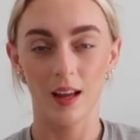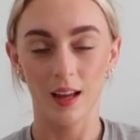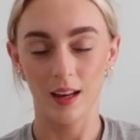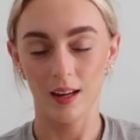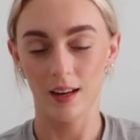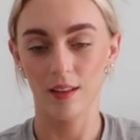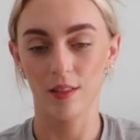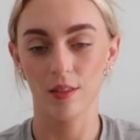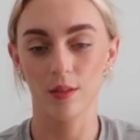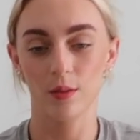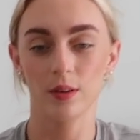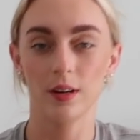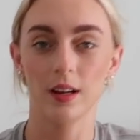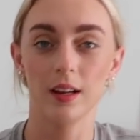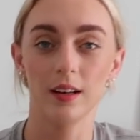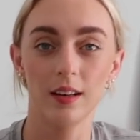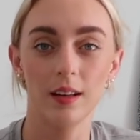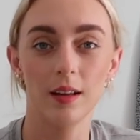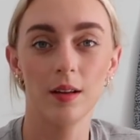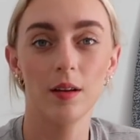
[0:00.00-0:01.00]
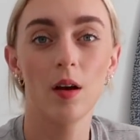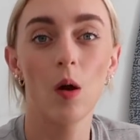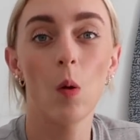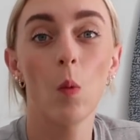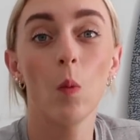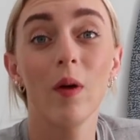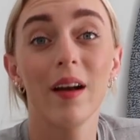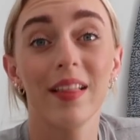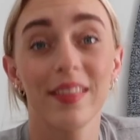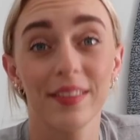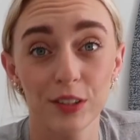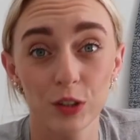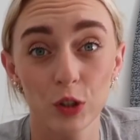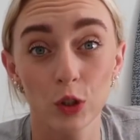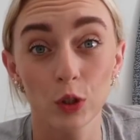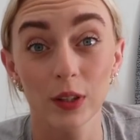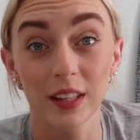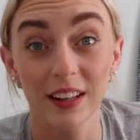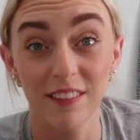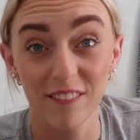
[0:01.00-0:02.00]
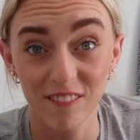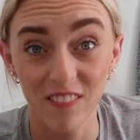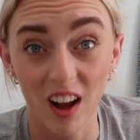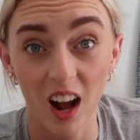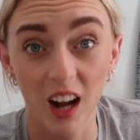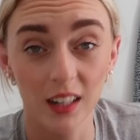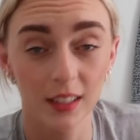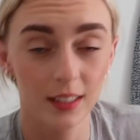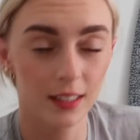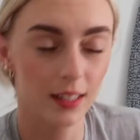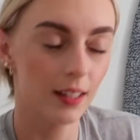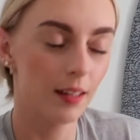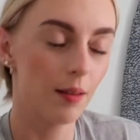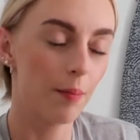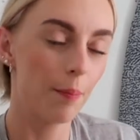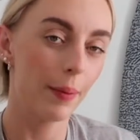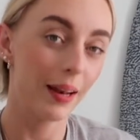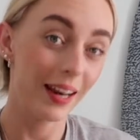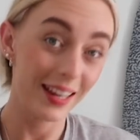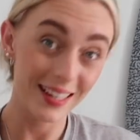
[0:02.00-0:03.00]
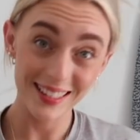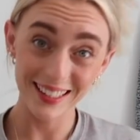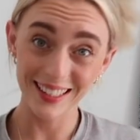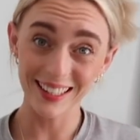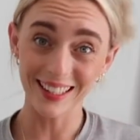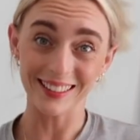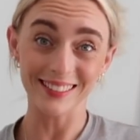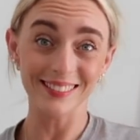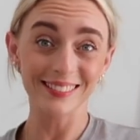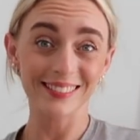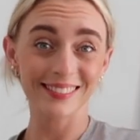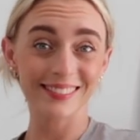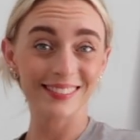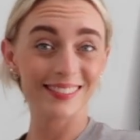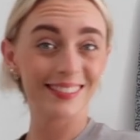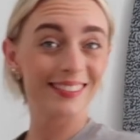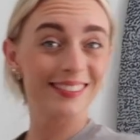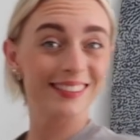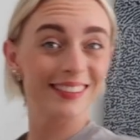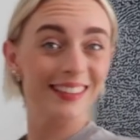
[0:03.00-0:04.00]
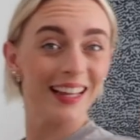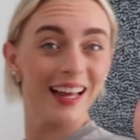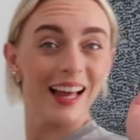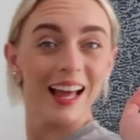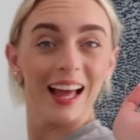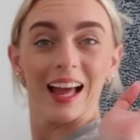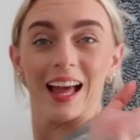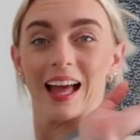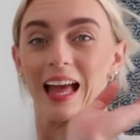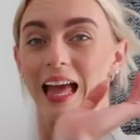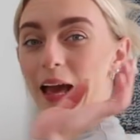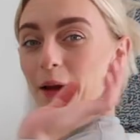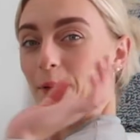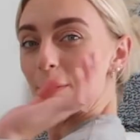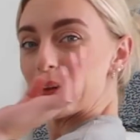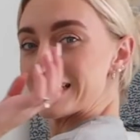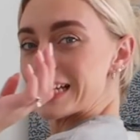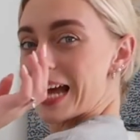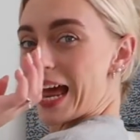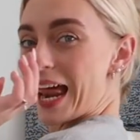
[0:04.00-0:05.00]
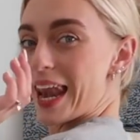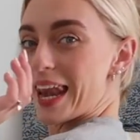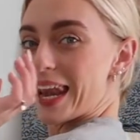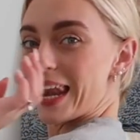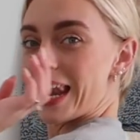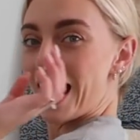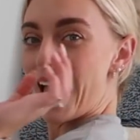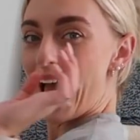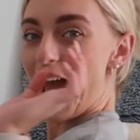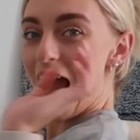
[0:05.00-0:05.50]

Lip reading: And I thought I'd really and truly fucked it. But I didn't. I went to them.